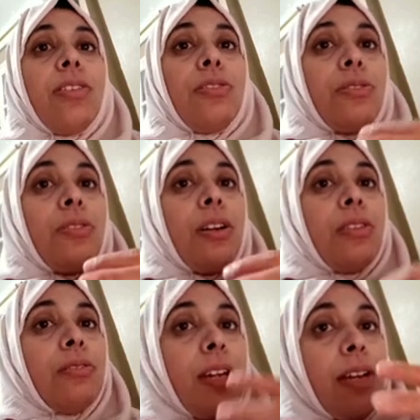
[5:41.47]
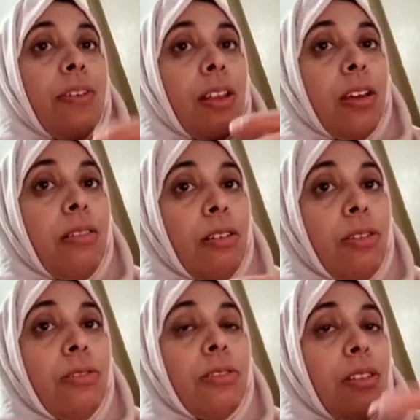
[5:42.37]
to arrive at their
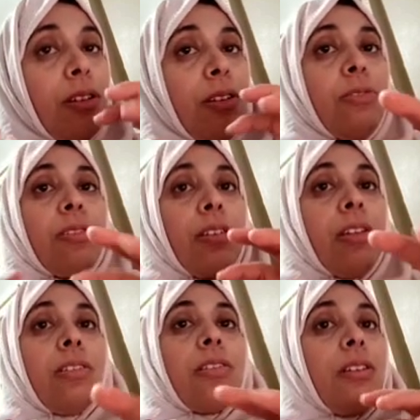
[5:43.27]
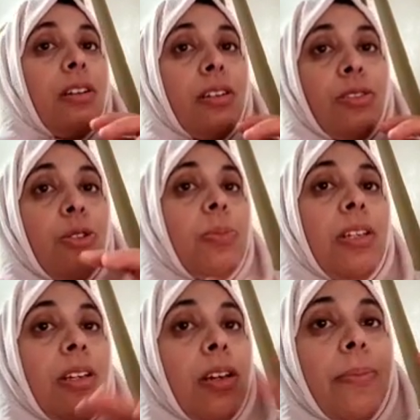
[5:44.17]
goals, the needs to
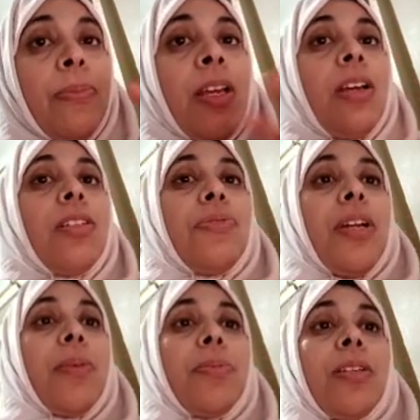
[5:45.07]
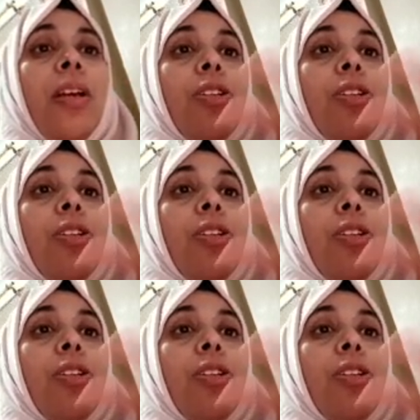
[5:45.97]
be developed.